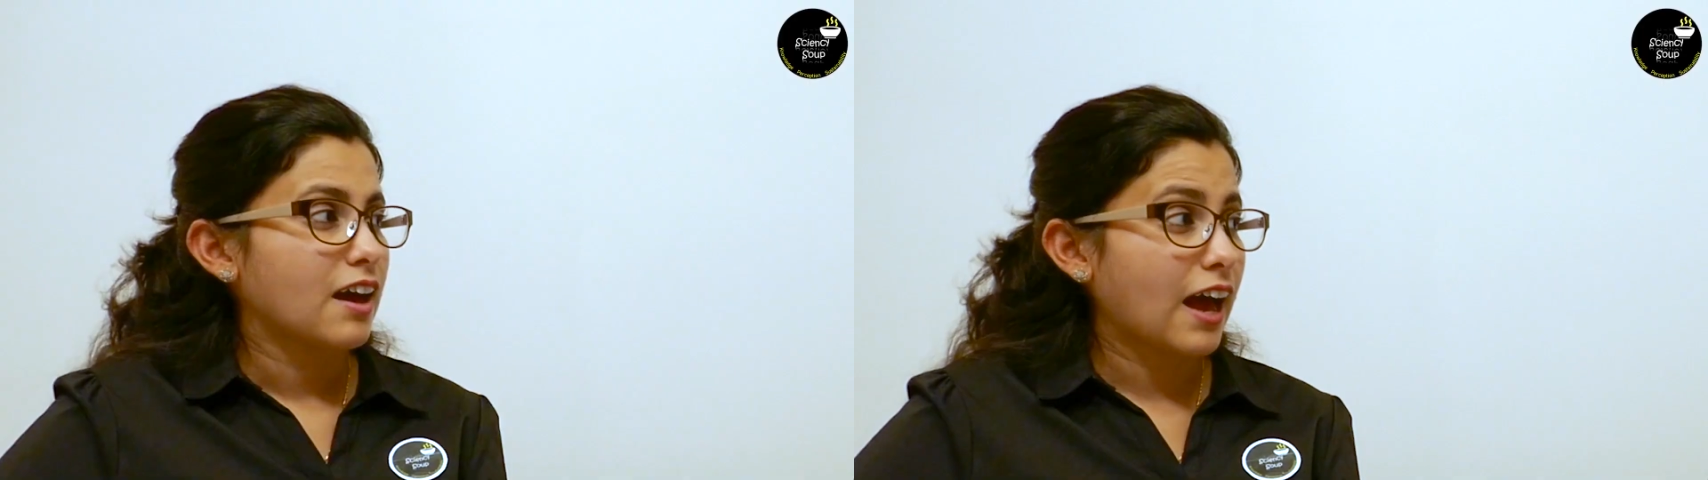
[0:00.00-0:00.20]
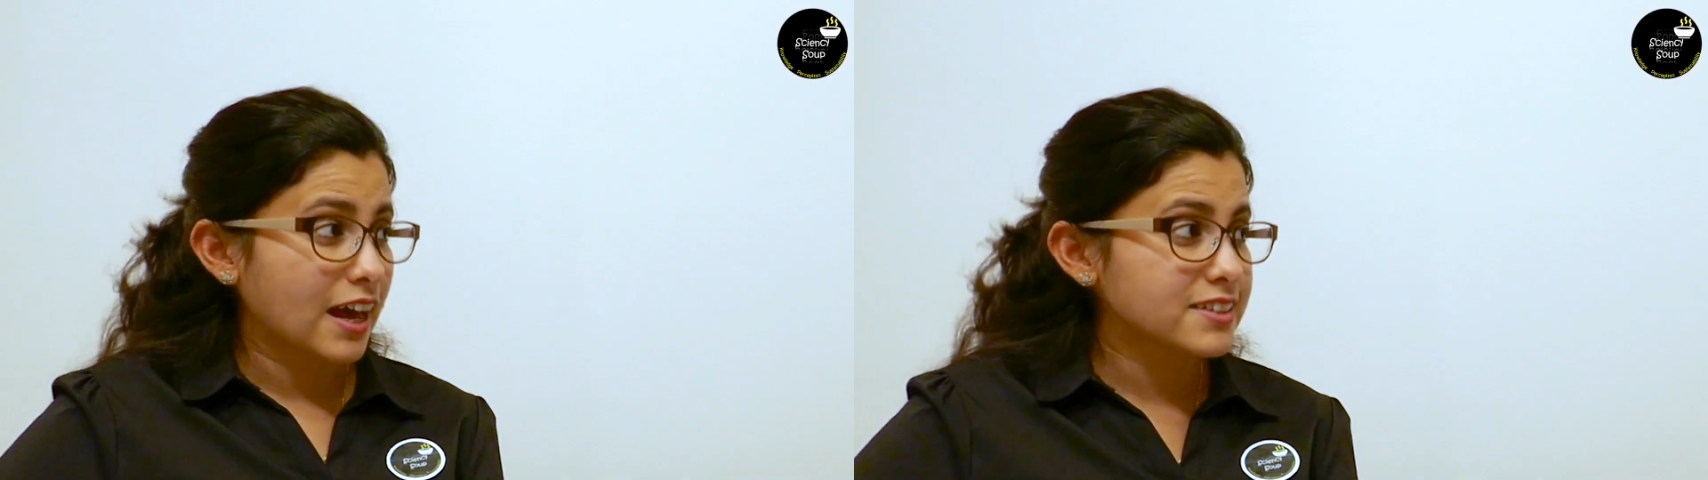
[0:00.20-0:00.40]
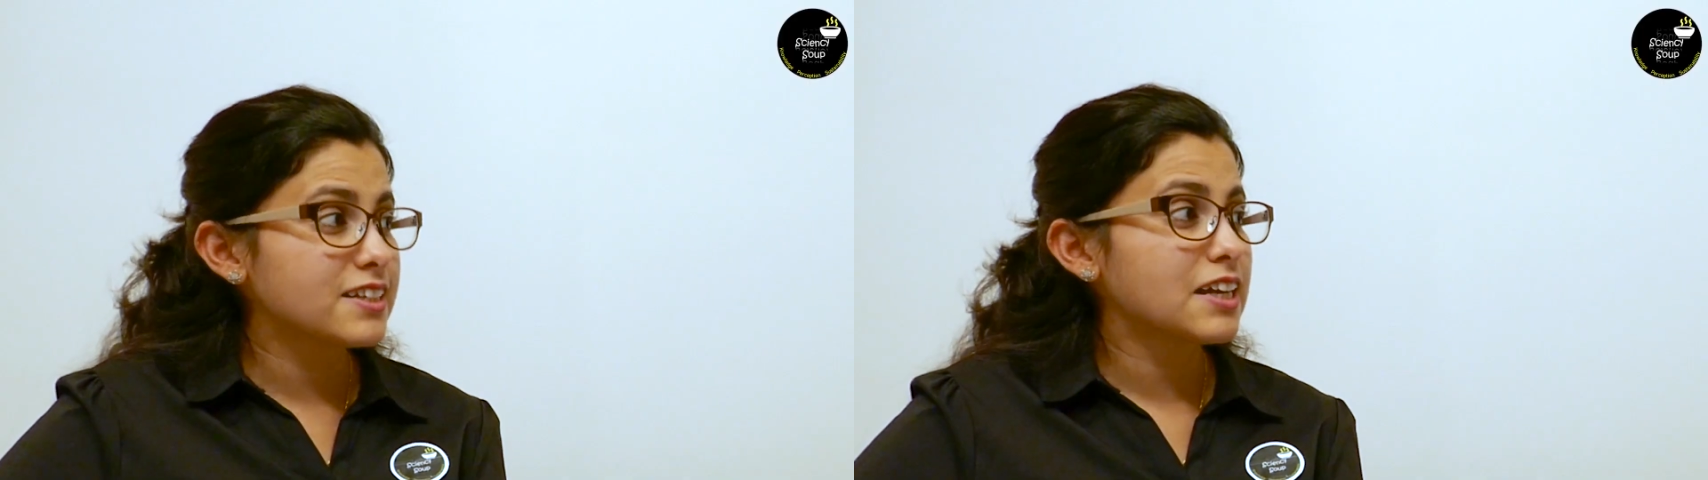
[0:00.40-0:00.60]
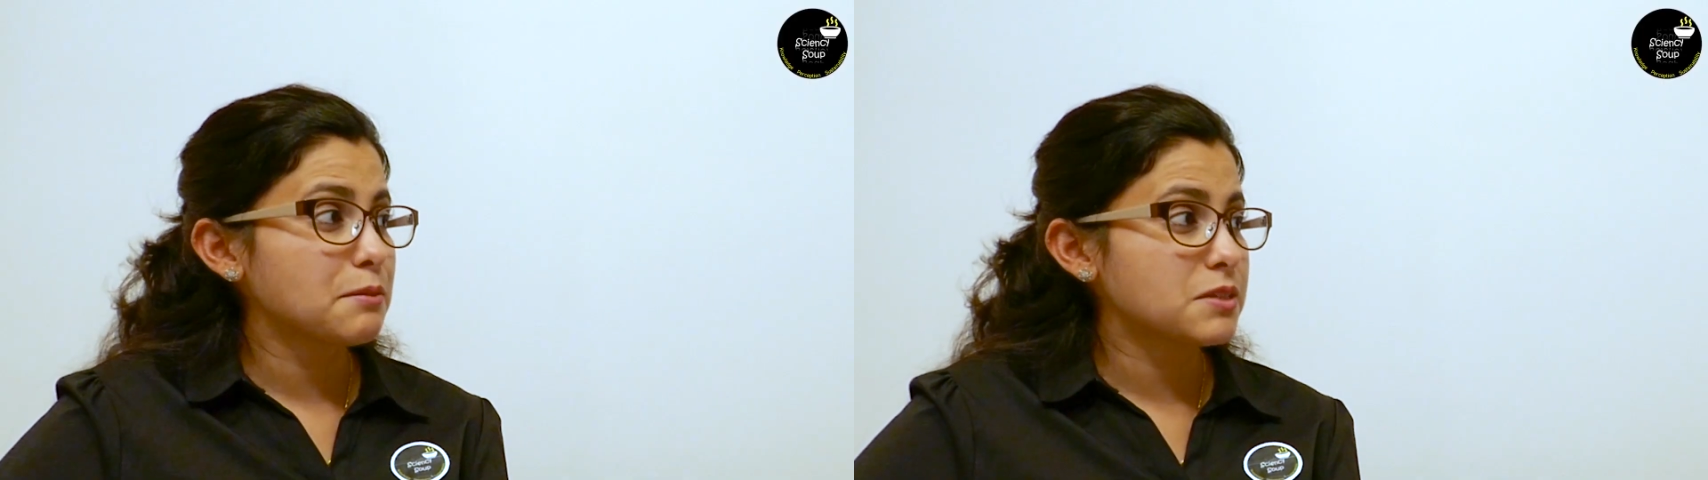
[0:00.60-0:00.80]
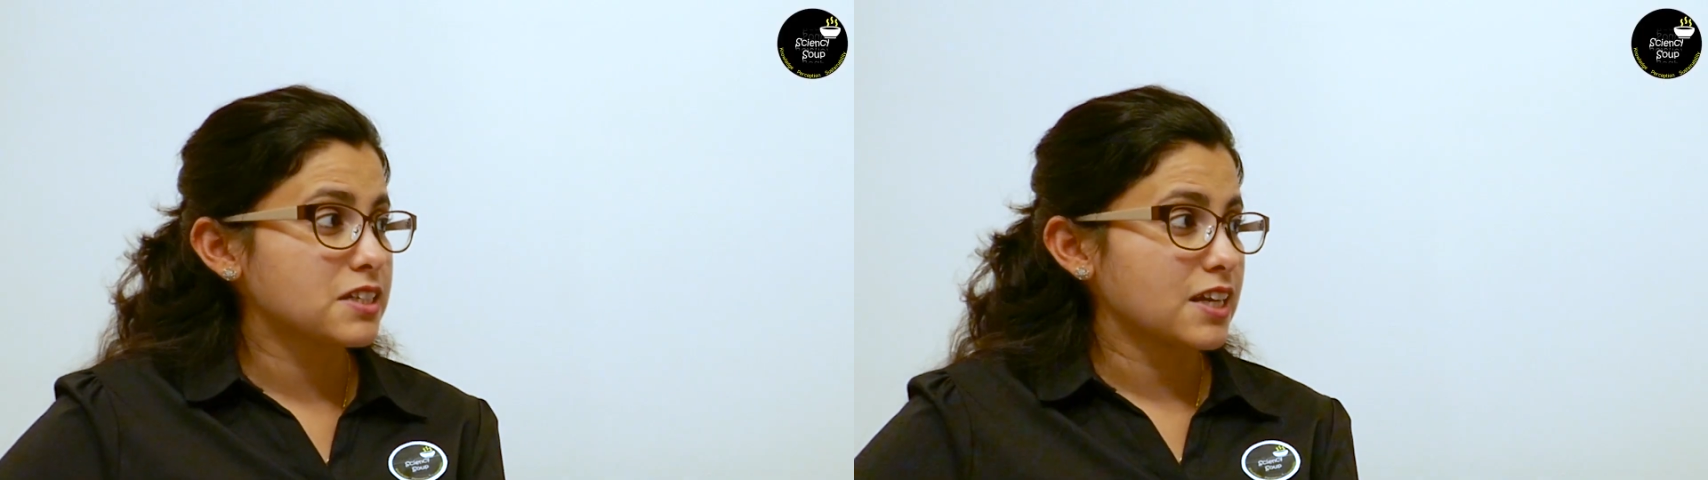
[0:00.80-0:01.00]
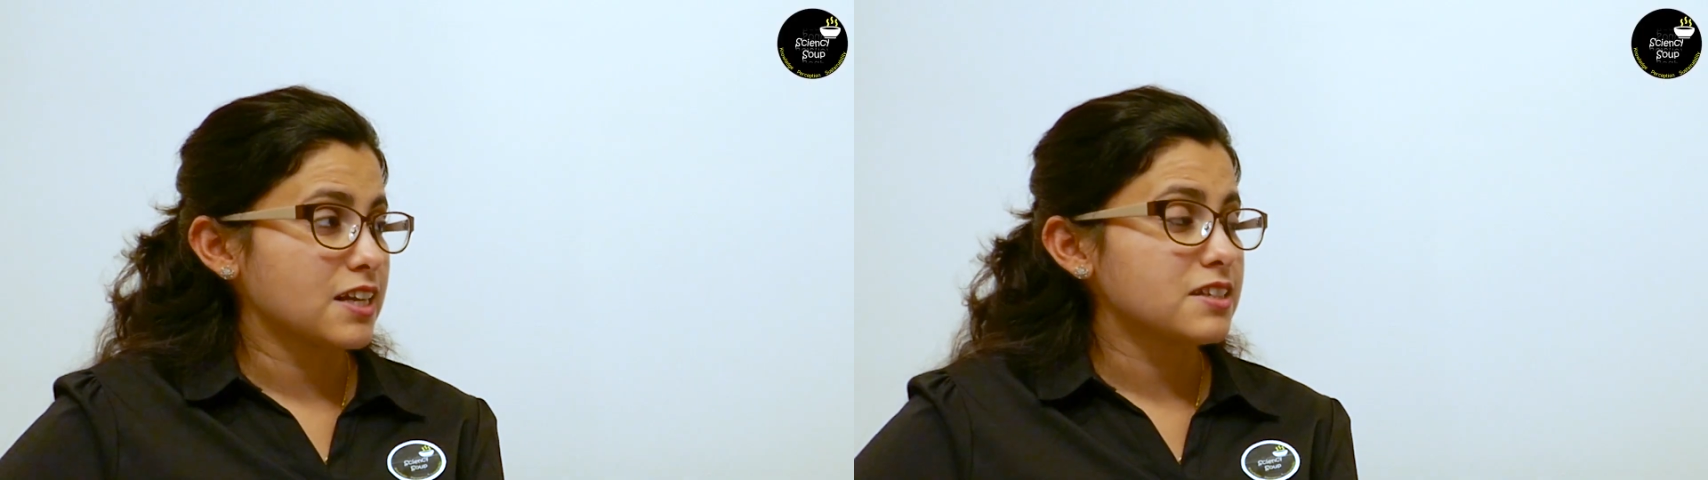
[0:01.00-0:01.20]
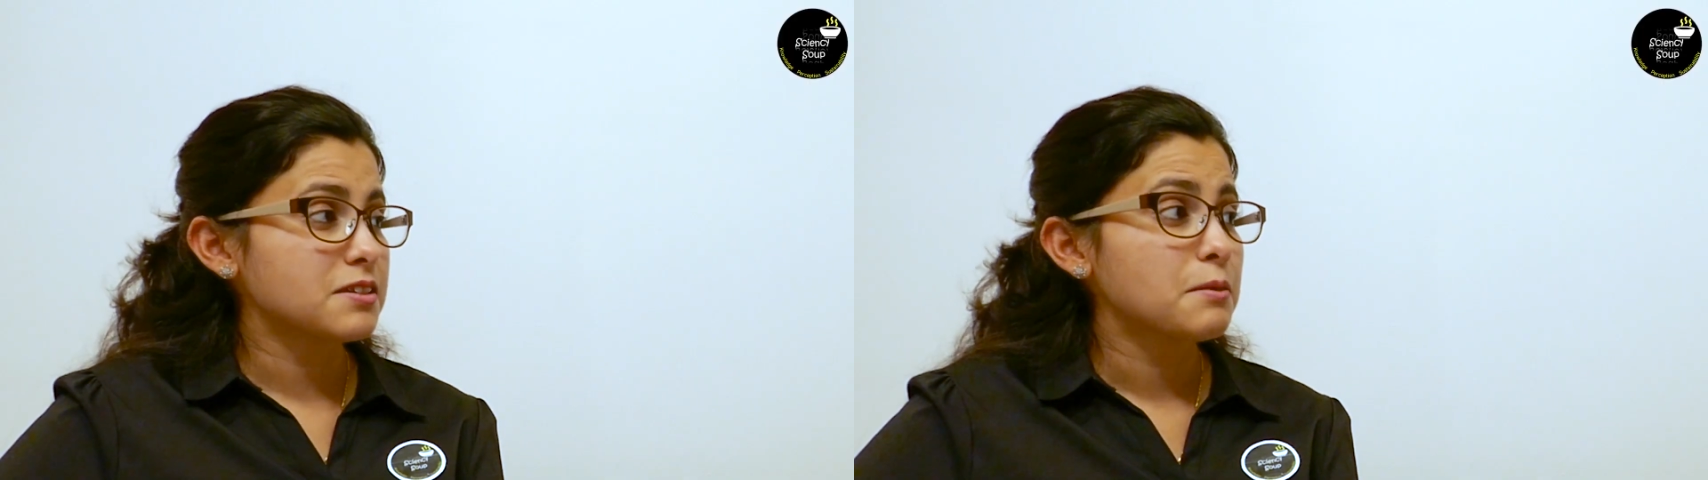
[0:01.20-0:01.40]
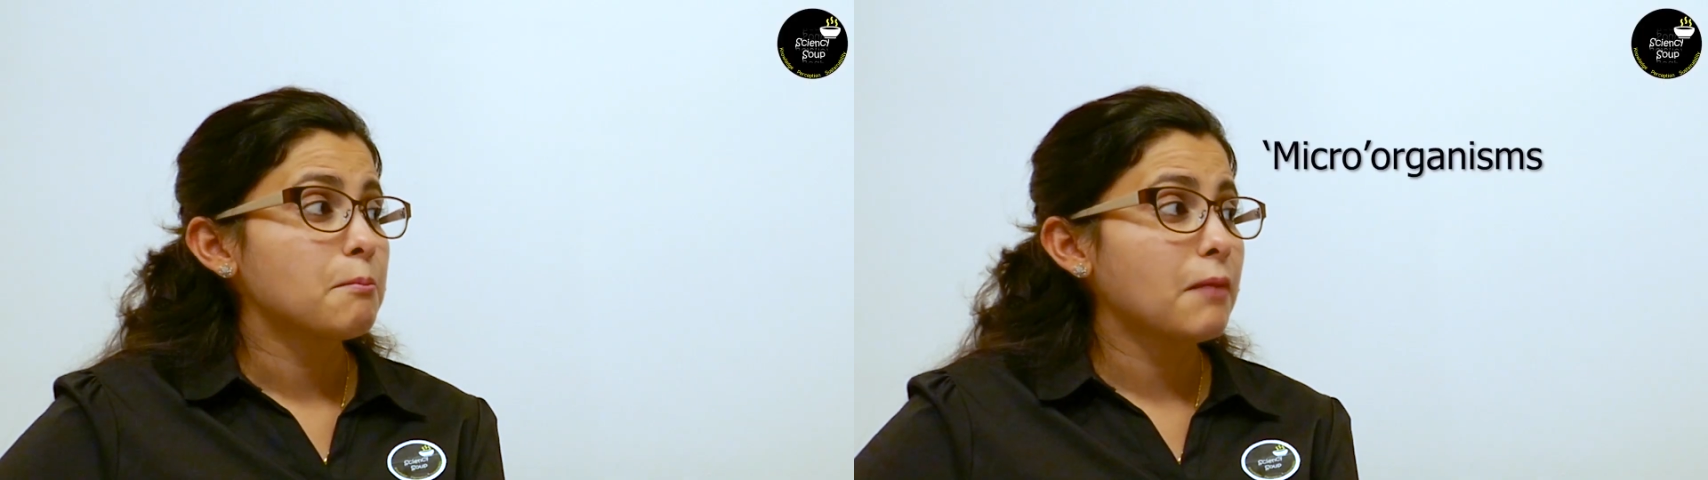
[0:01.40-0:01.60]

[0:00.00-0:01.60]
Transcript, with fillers: As the name suggests,